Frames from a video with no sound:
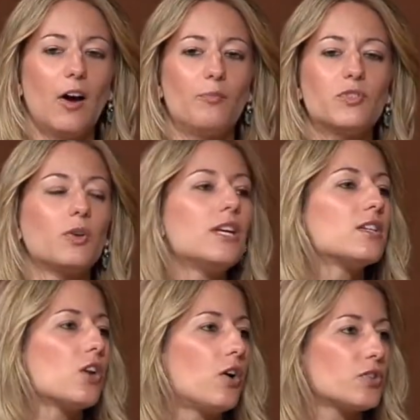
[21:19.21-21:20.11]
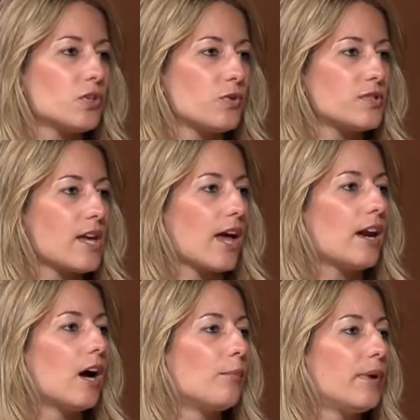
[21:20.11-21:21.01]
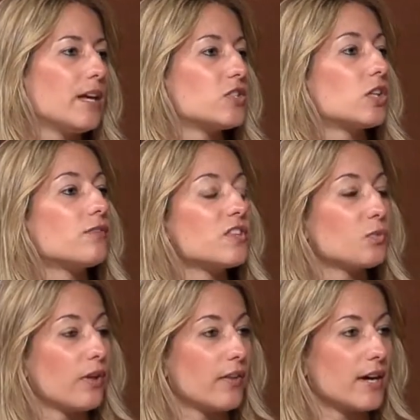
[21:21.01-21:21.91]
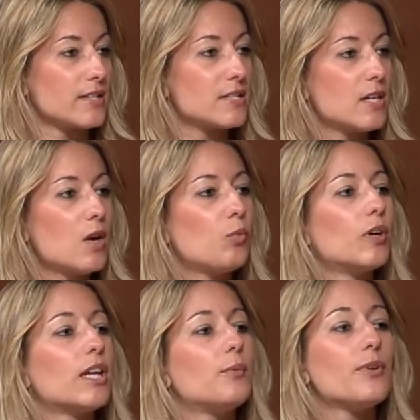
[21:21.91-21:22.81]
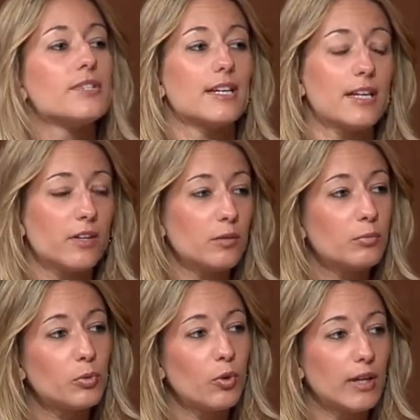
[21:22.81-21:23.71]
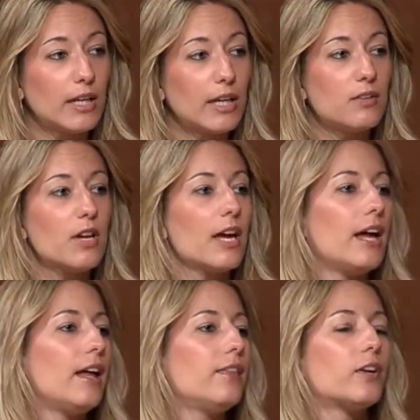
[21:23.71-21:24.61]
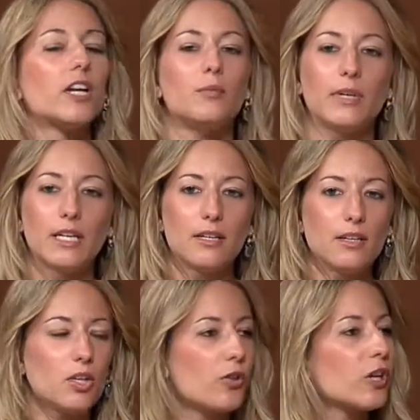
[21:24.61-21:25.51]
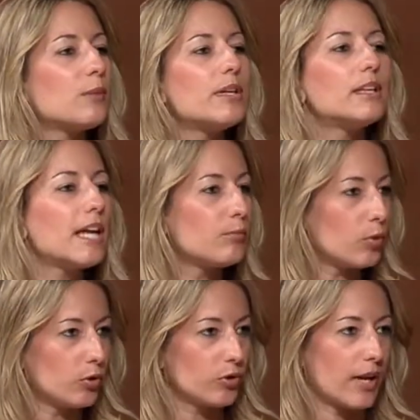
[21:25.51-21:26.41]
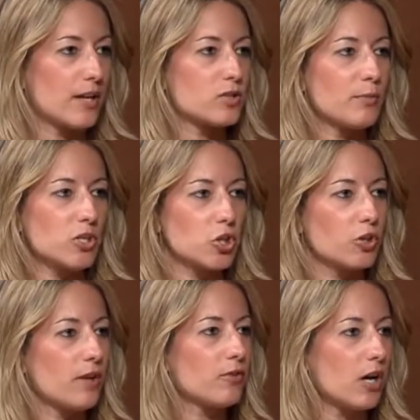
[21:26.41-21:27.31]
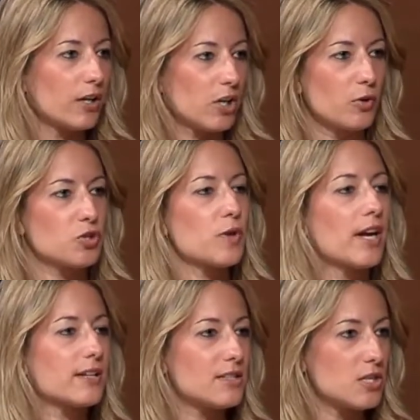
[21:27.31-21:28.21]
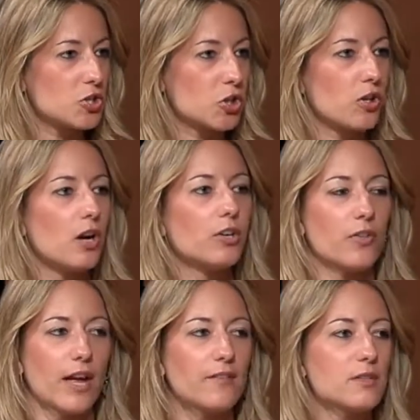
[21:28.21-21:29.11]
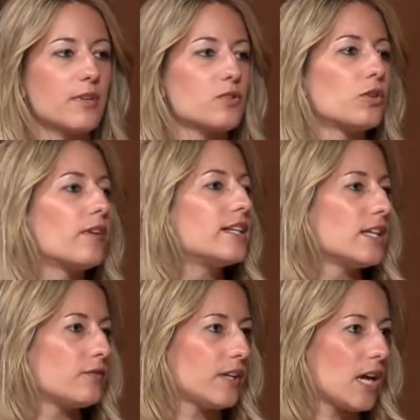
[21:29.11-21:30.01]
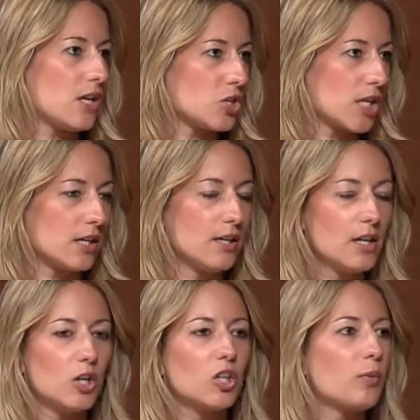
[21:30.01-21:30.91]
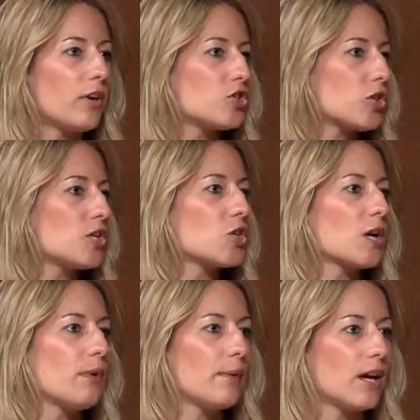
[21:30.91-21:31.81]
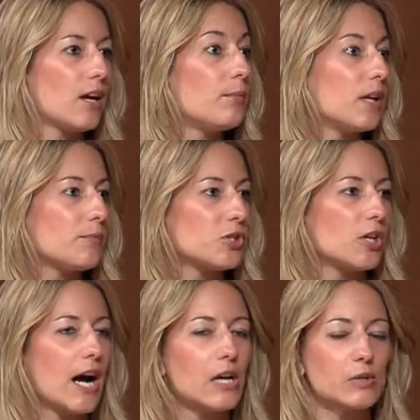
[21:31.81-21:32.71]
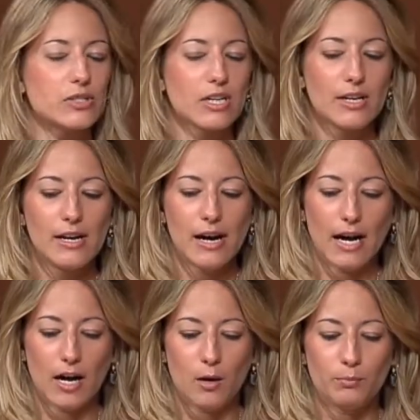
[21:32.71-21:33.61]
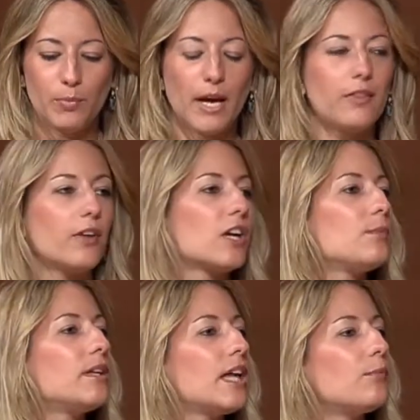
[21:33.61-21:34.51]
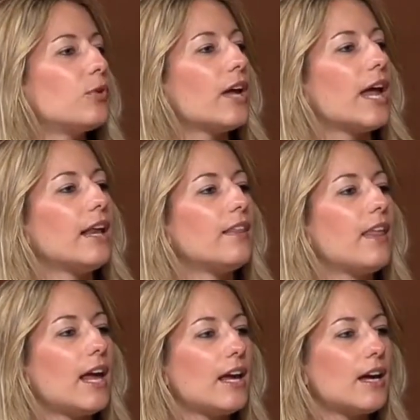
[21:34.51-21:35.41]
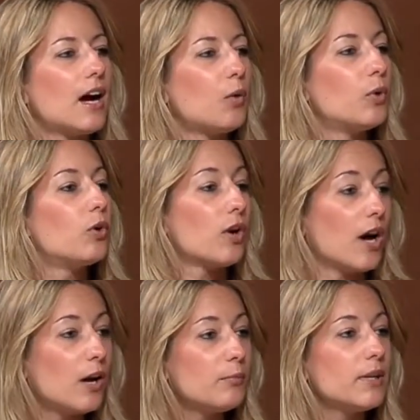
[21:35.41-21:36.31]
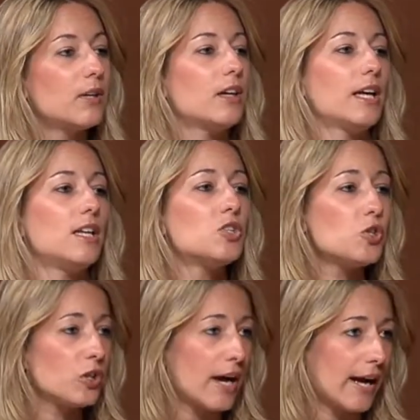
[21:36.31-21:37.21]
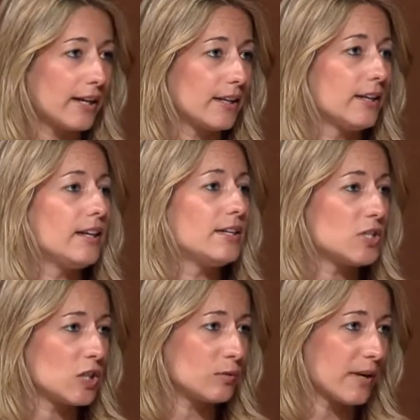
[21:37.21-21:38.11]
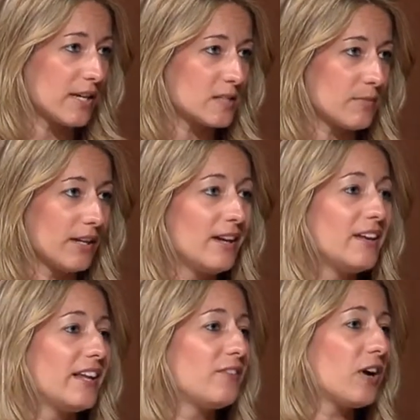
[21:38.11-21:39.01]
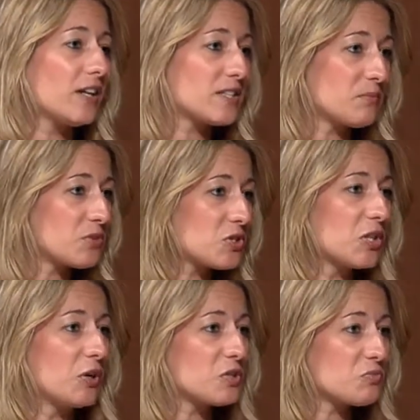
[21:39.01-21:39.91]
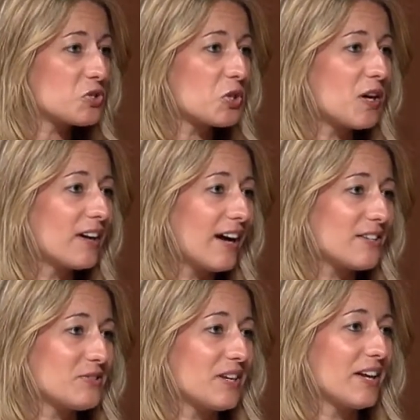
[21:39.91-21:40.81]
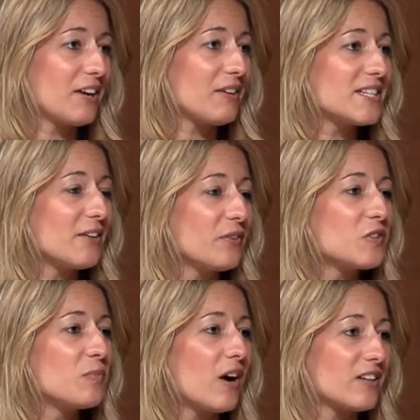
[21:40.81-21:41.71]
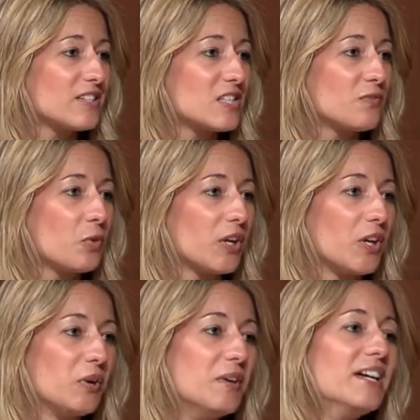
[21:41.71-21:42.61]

So he has also set up a service with us where he will send out an employee, and they're going to be, they're going to be labeled. Okay, so make sure they've got a Shred-X T-shirt on, or they have some sort of identification. You don't want a stranger coming up to your house, but they're going to be labeled, and they will come into your attic, into your basement. They've got some strong guys who can carry down those boxes for you.